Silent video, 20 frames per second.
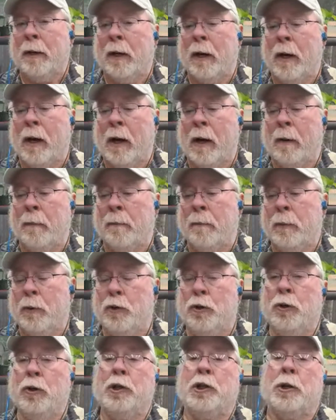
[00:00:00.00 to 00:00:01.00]
uh,
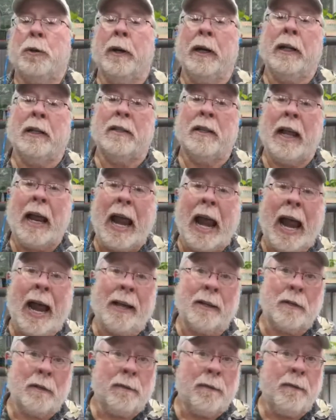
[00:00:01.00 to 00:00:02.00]
nutrients
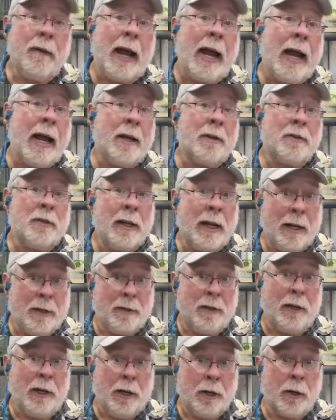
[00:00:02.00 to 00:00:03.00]
as fast
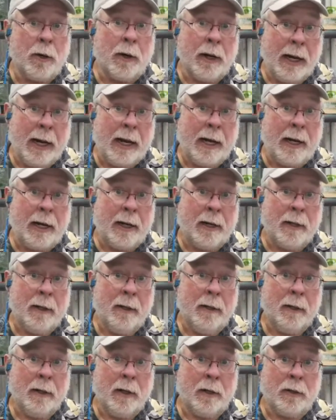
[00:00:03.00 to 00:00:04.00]
as an inorganic
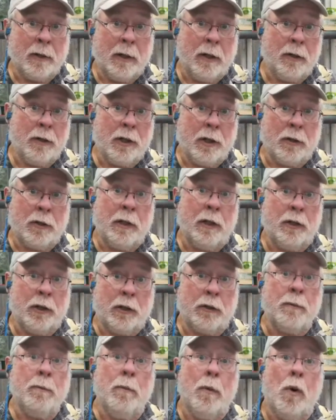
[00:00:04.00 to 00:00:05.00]
because there's just there's
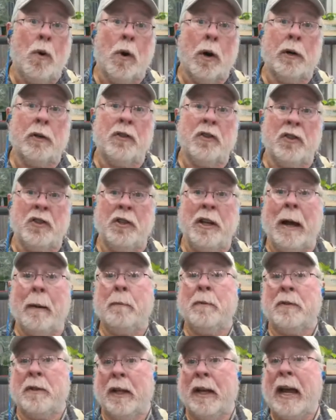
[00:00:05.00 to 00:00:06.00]
just more
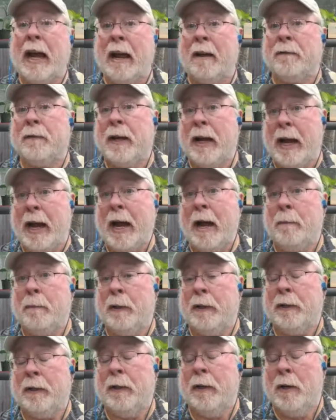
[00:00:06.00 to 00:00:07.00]
steps that have to happen